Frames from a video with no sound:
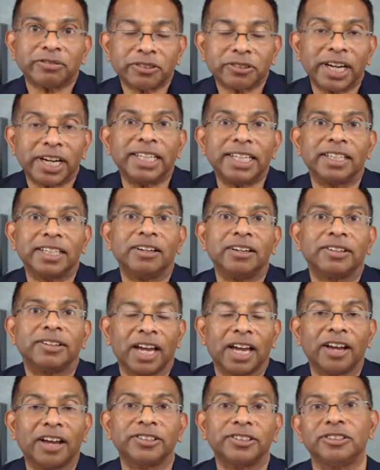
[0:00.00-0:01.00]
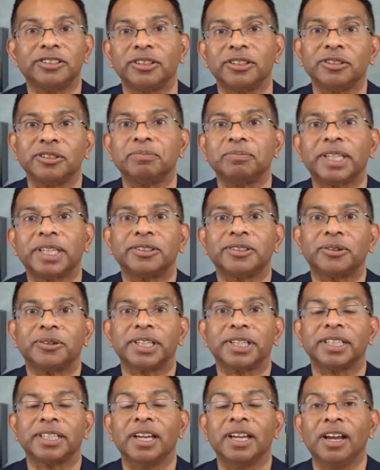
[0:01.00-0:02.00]
training on how to do good
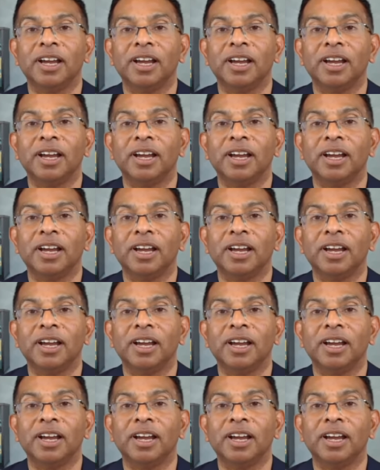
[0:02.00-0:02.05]
mentoring